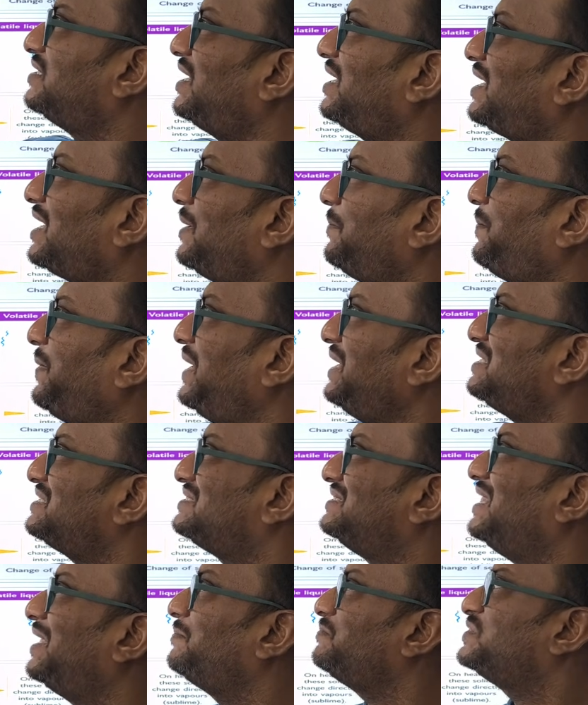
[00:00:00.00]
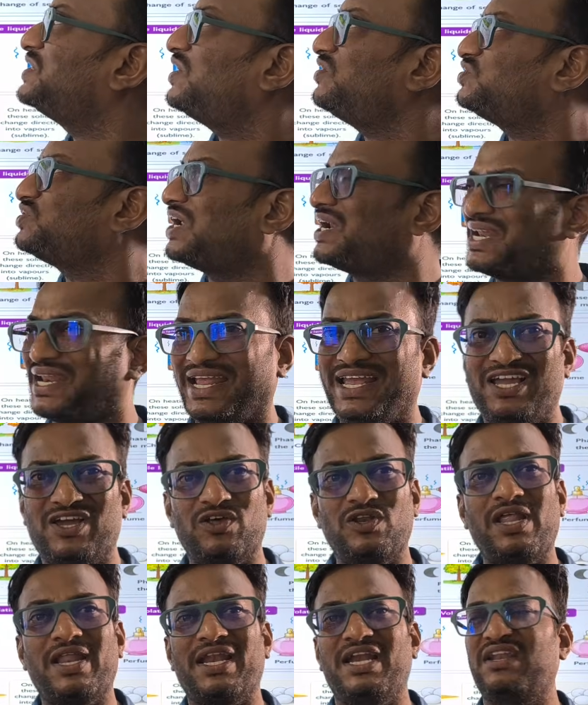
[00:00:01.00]
that repeats themselves at
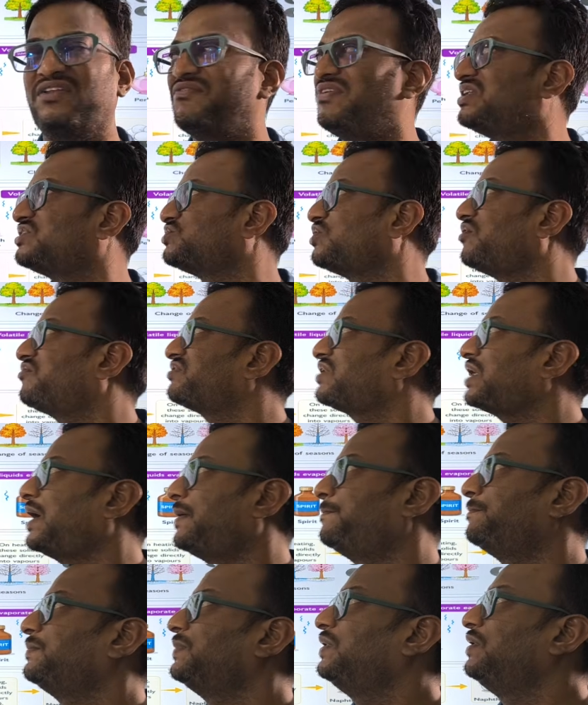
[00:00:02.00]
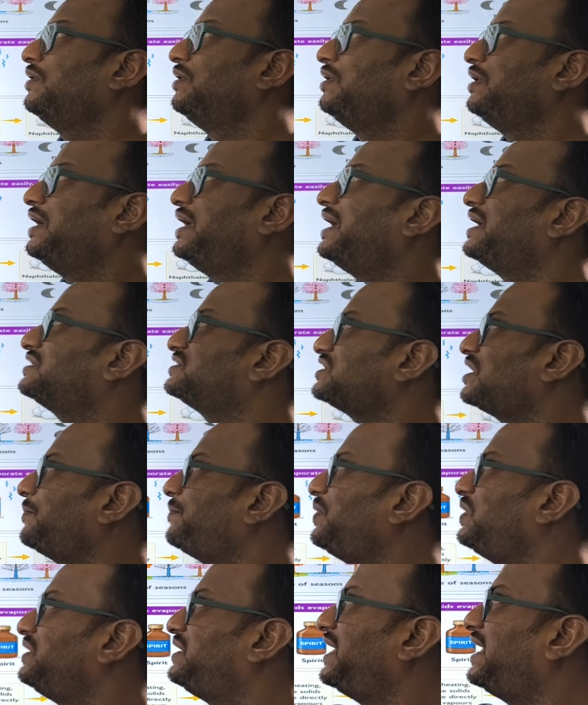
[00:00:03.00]
regular intervals of time.
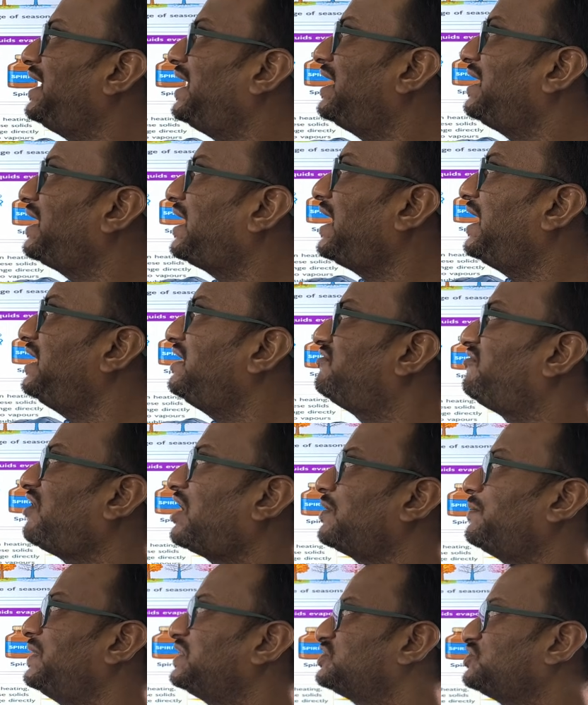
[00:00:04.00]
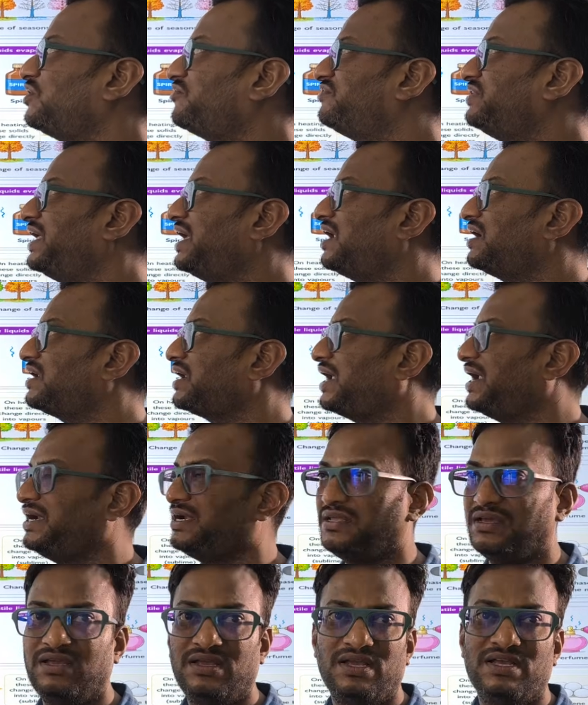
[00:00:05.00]
Example, day and night, formation of day and
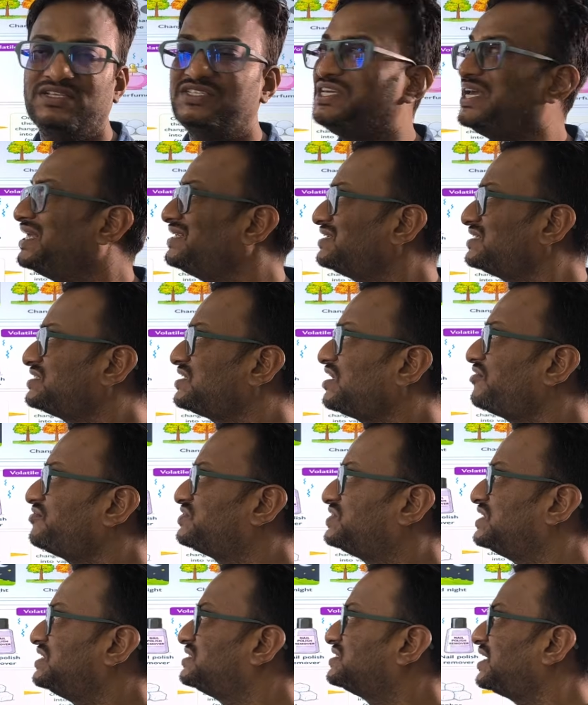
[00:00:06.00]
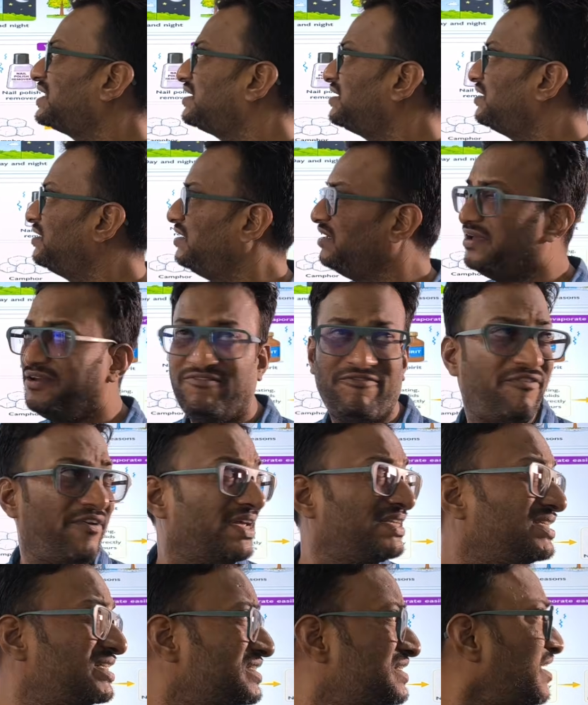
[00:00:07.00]
night, changes of season,
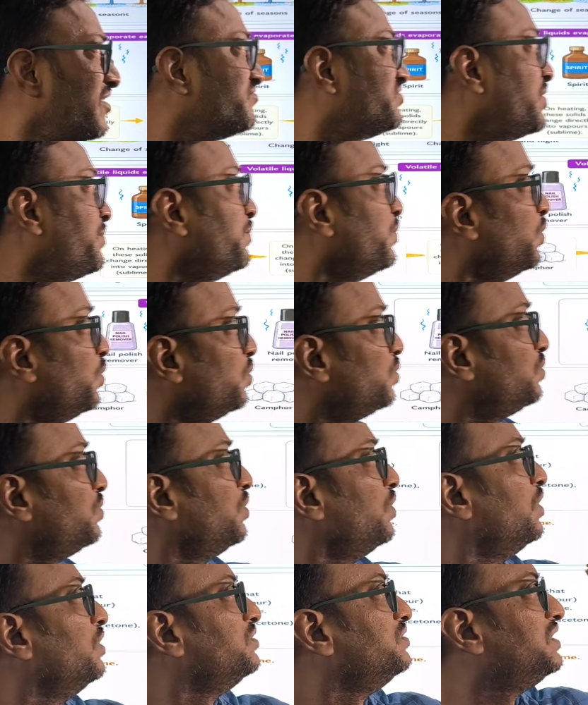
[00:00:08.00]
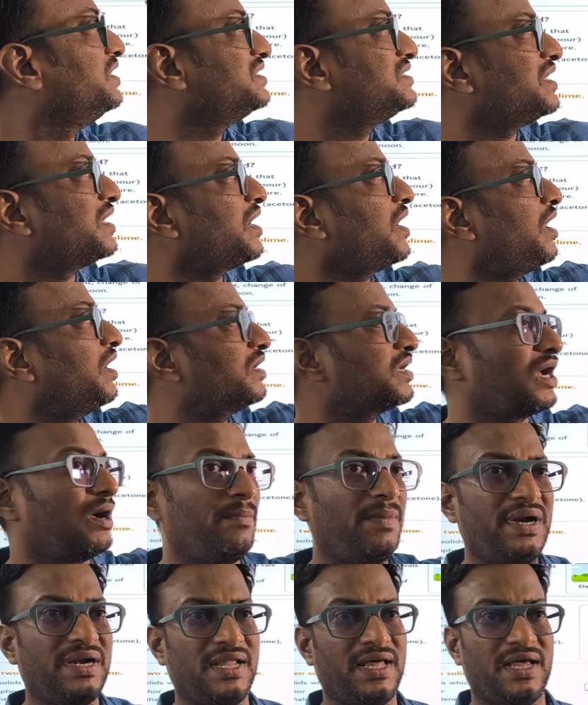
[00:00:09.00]
phases of the moon, these are all
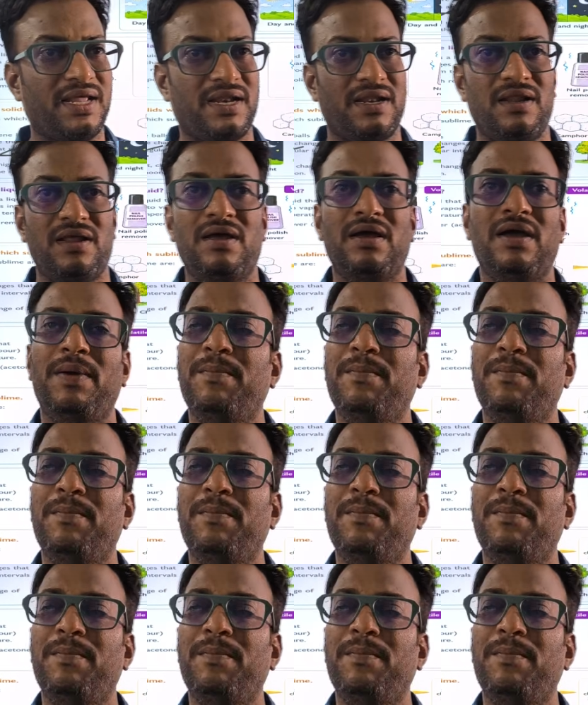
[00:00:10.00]
come under